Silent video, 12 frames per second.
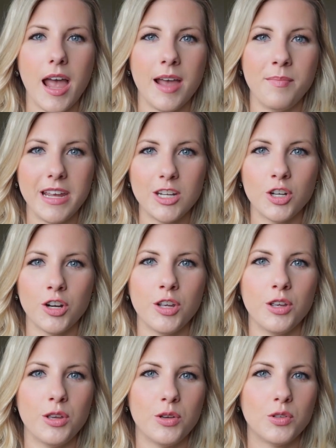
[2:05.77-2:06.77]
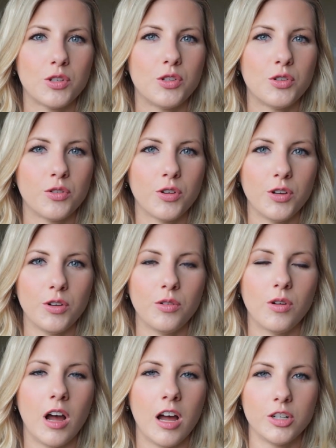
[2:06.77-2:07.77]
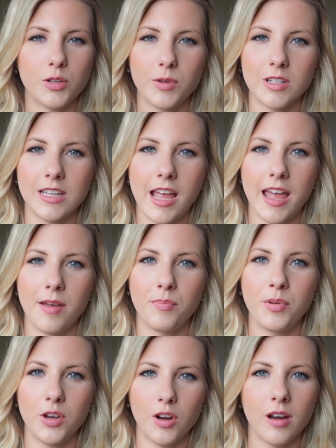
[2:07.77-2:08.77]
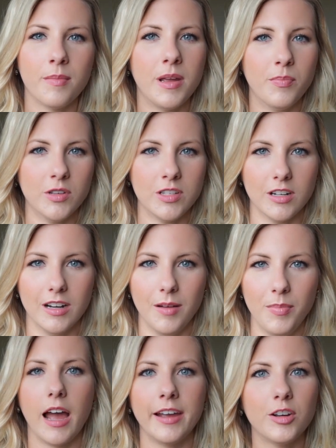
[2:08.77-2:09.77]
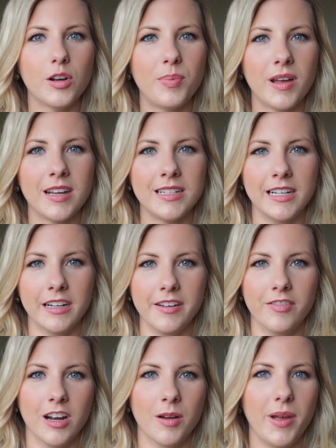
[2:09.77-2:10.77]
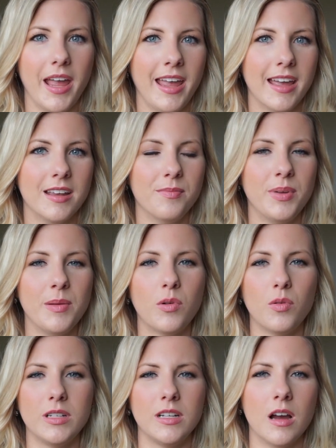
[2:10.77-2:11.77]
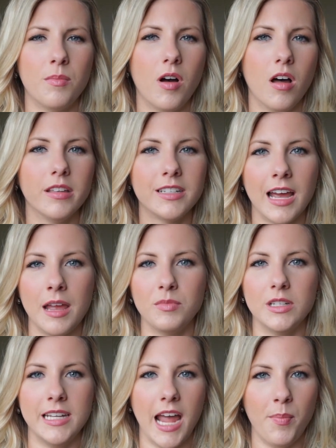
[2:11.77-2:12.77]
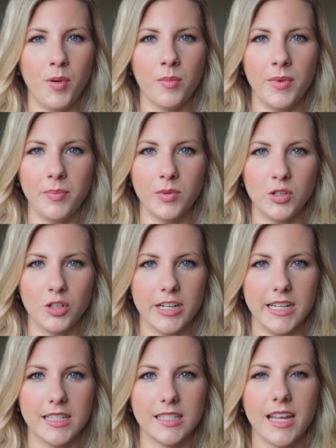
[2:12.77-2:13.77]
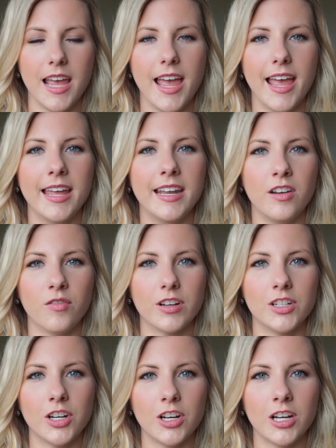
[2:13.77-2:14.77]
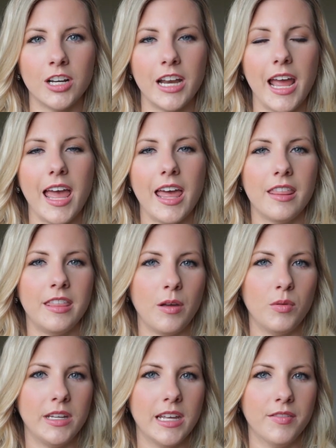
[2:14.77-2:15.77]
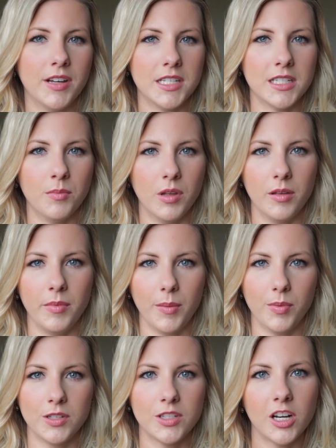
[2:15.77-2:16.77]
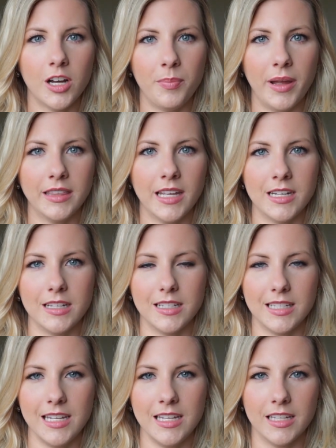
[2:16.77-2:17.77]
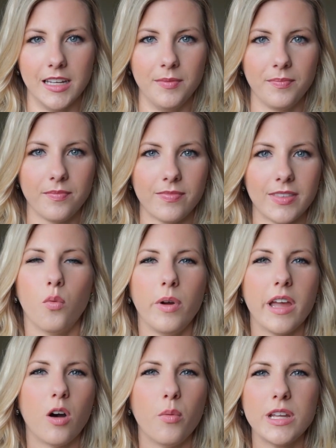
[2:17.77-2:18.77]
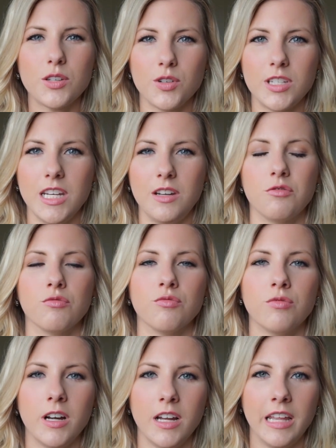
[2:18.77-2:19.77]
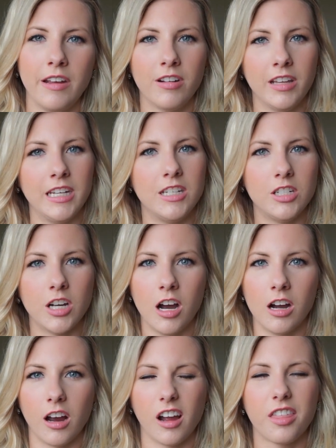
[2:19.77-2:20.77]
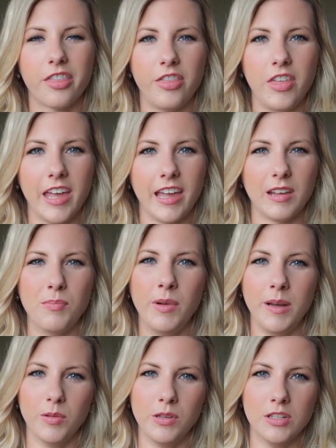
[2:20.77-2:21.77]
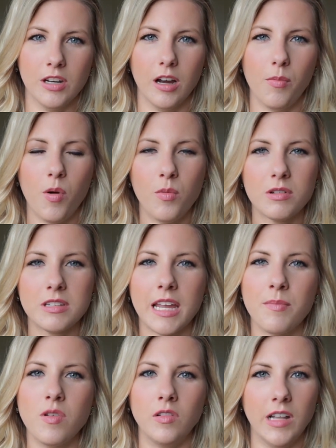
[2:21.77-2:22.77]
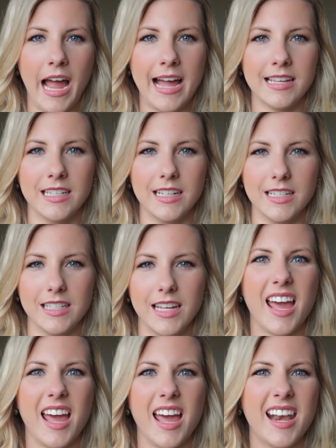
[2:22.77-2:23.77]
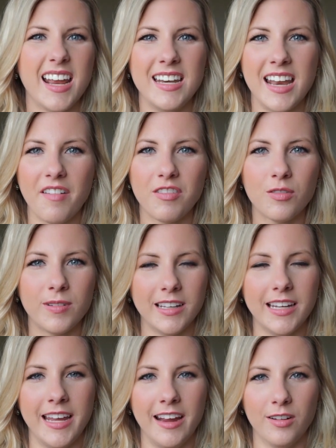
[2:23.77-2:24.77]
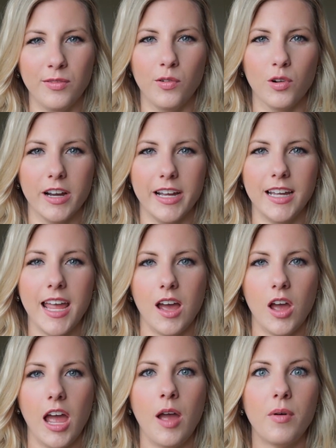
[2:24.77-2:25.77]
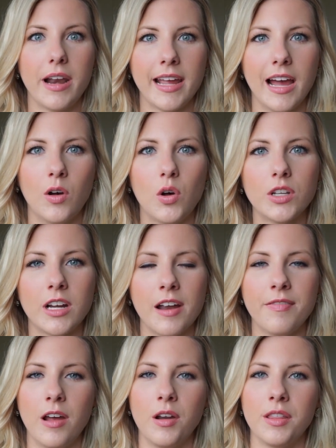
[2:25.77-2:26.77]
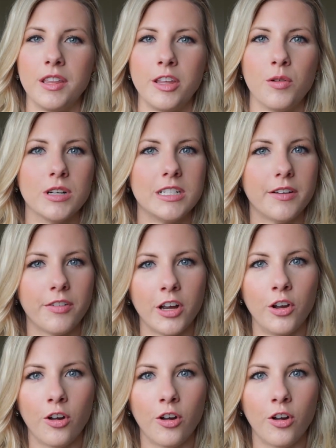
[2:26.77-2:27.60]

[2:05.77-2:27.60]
and make sure you use true 100% pure maple syrup. I grew up on a dairy farm and people would come all the time to tap our maple trees, and in return, they would give us some of the maple syrup at the end of the season. We always received really dark, thick maple syrup, almost like molasses, and I never really cared for it. And when I got older, I found out that there were different